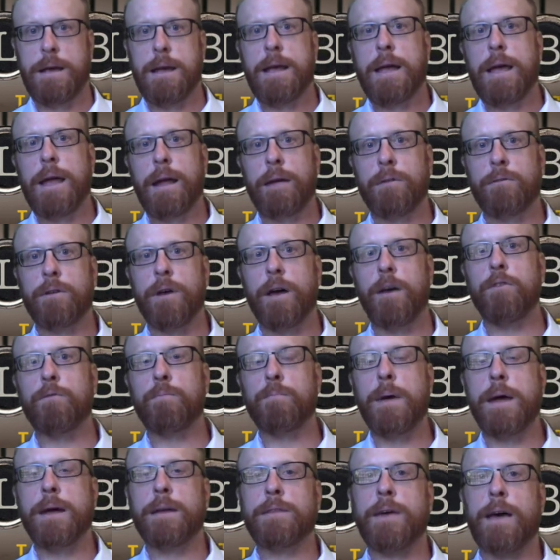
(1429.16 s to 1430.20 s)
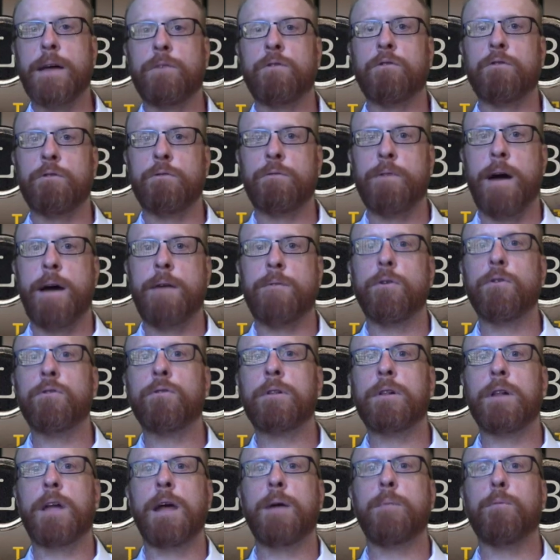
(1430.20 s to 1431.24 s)
it does make that survivor's
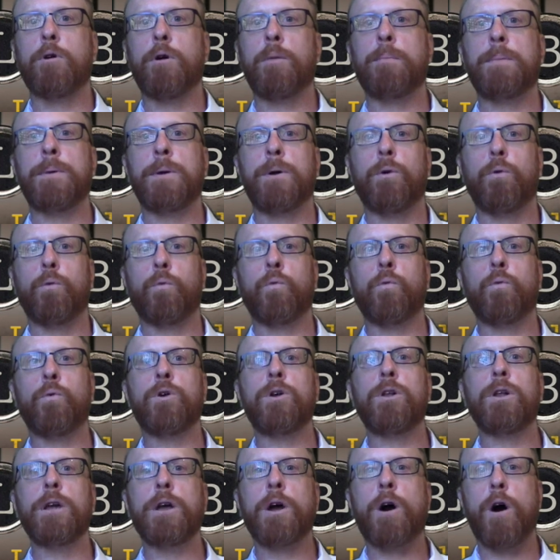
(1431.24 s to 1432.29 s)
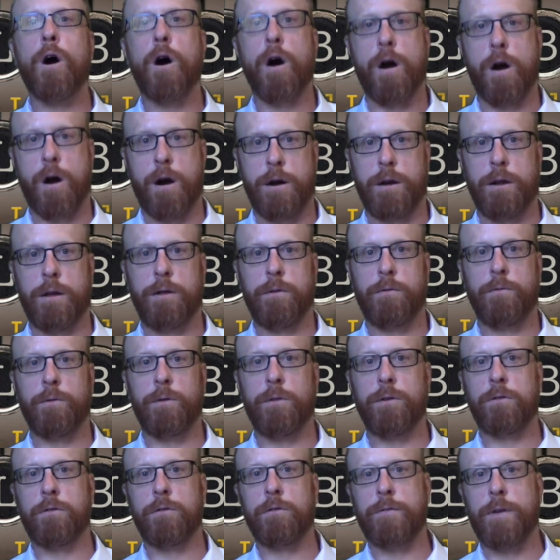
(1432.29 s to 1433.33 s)
claim or appeal really hard for
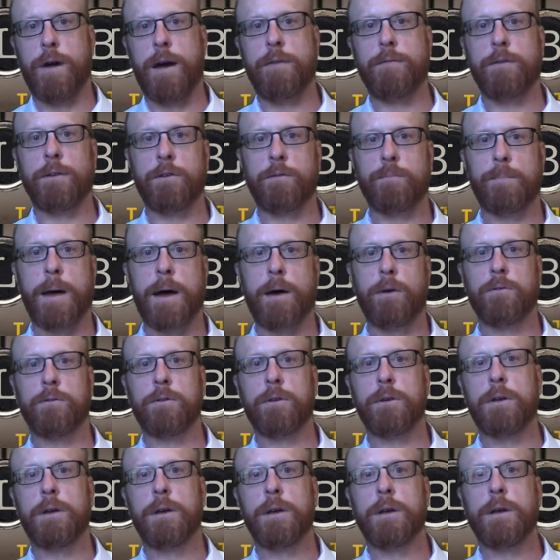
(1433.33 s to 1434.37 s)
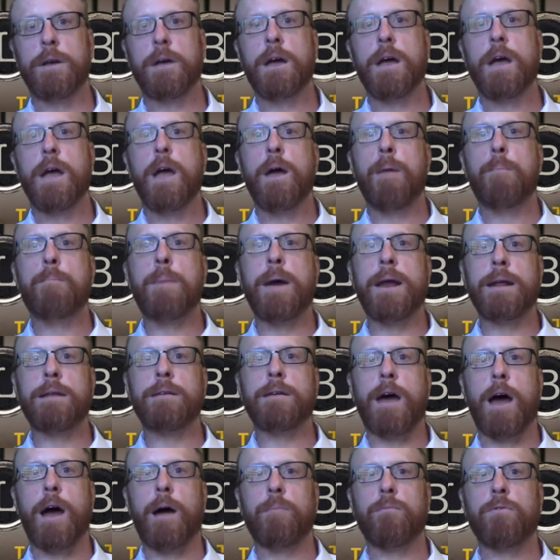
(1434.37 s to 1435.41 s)
the surviving spouse. Many
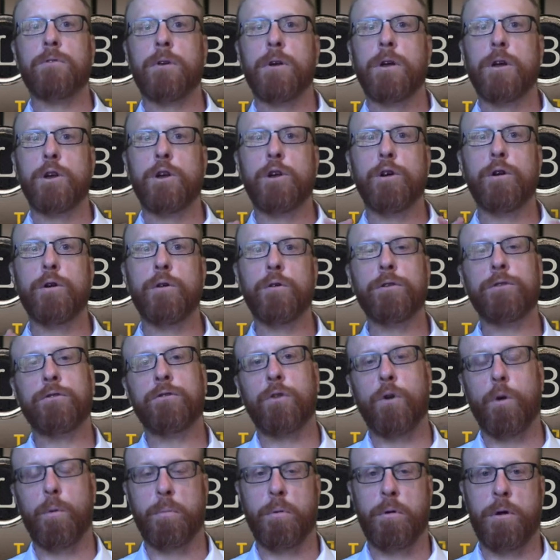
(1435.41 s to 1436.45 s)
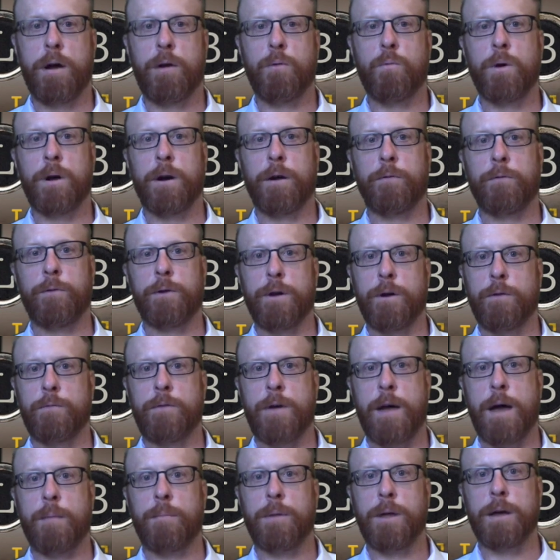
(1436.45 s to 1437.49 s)
times, you're the sole breadwinner for your
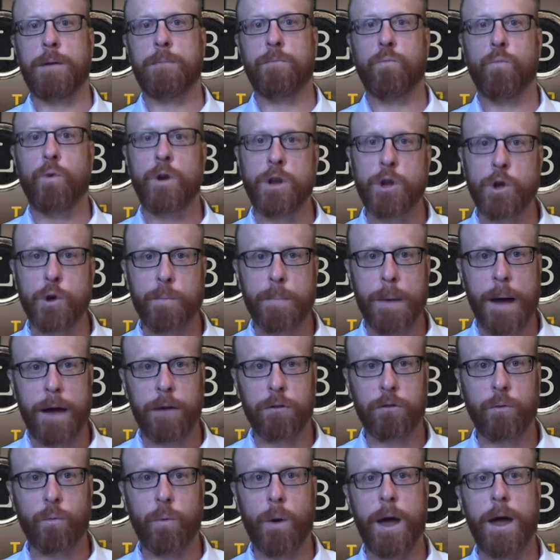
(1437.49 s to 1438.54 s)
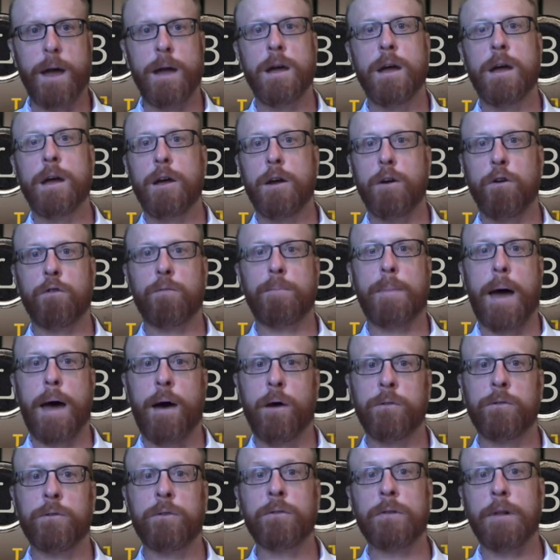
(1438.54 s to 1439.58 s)
family. When you pass away, your
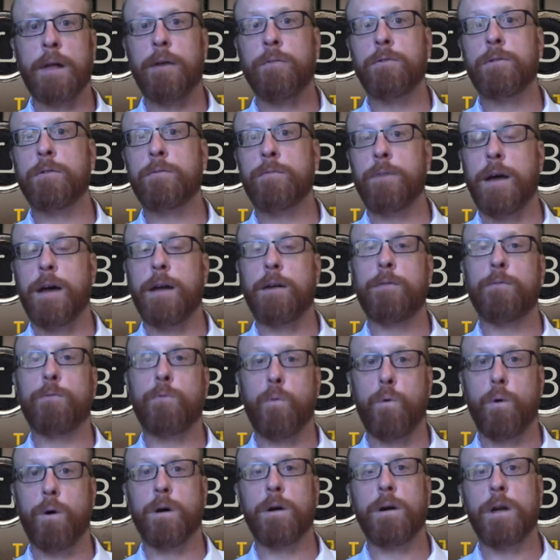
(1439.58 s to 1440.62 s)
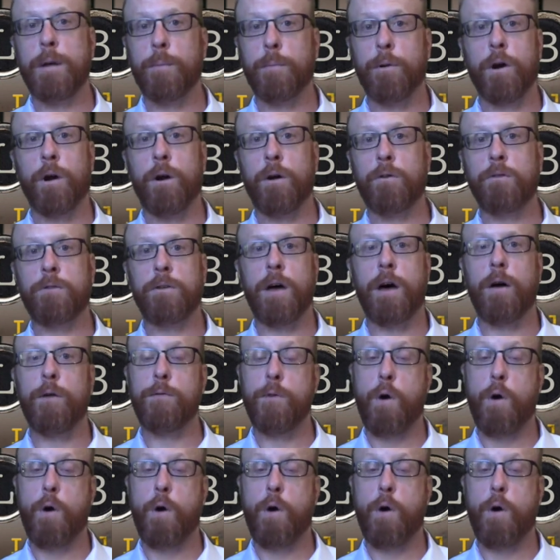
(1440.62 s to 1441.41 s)
spouse is left to fend for him or herself,